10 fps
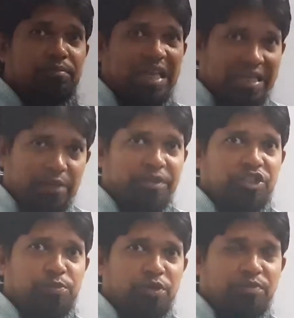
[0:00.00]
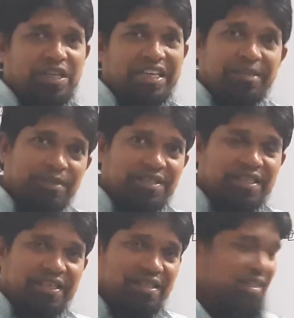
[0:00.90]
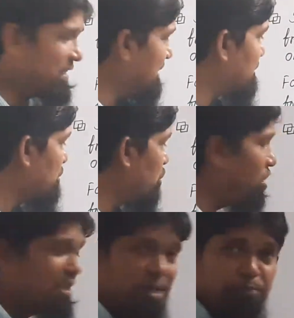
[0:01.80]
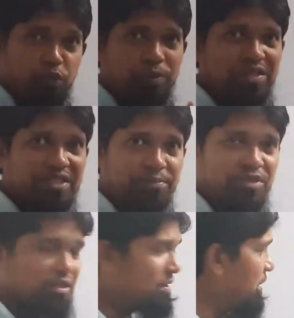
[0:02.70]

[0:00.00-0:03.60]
elements from the given set is not the proper subset.